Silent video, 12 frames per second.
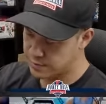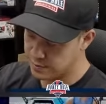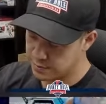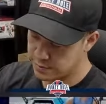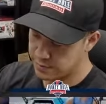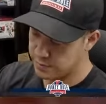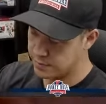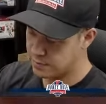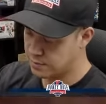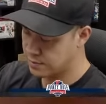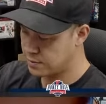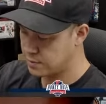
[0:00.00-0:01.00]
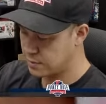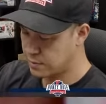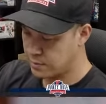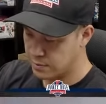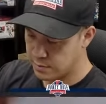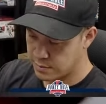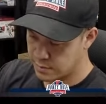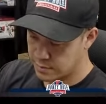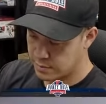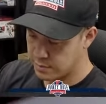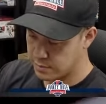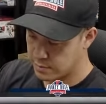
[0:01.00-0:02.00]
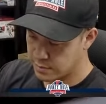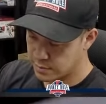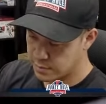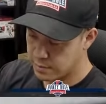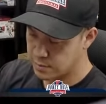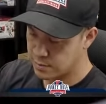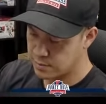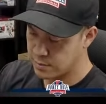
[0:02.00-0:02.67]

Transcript: (no one is talking)